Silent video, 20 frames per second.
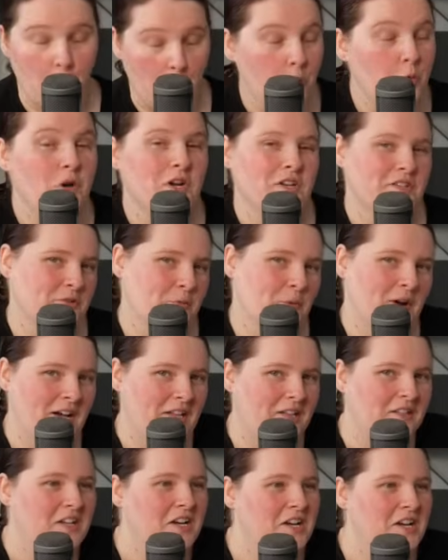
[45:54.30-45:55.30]

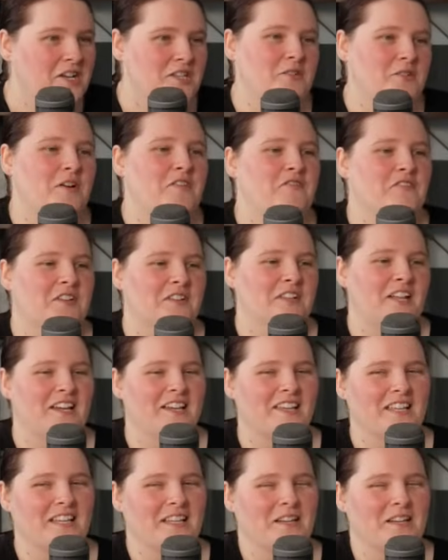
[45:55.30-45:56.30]
snow as well,
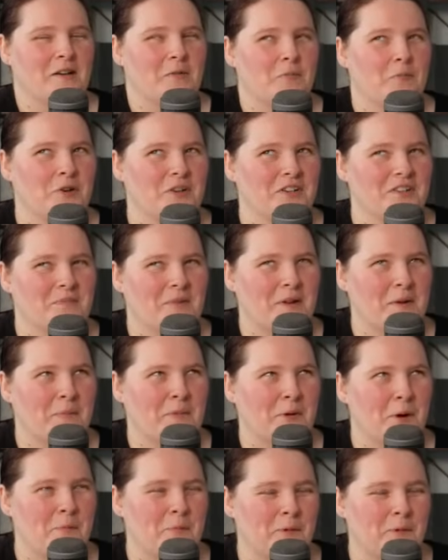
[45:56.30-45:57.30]
so I feel like it
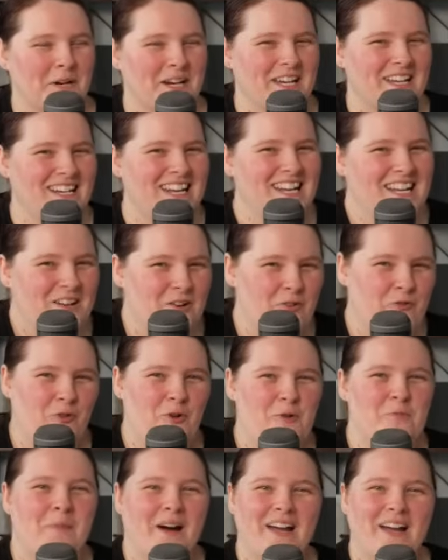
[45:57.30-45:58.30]
wouldn't be appropriate
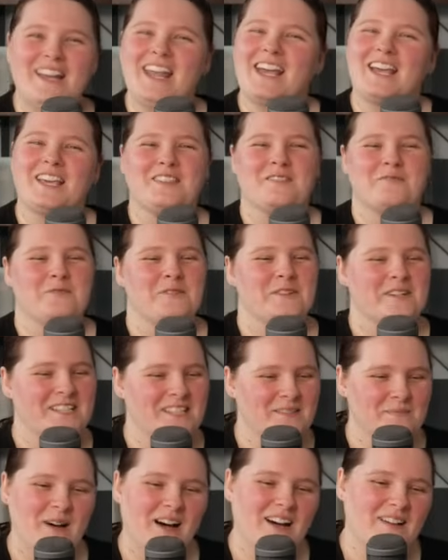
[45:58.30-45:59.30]
for my neck of the
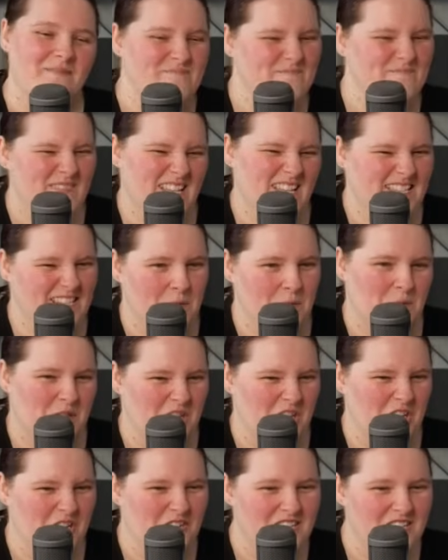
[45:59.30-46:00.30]
woods, but it's still
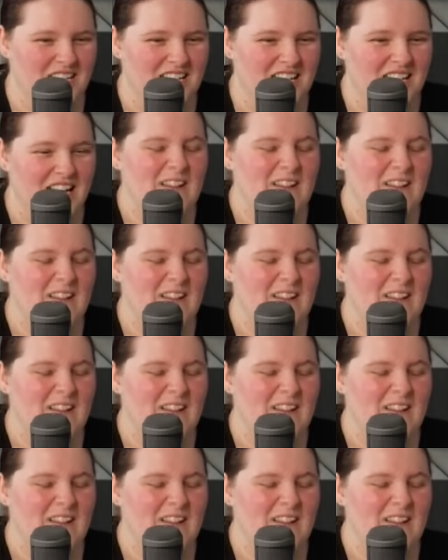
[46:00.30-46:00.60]
pretty cute.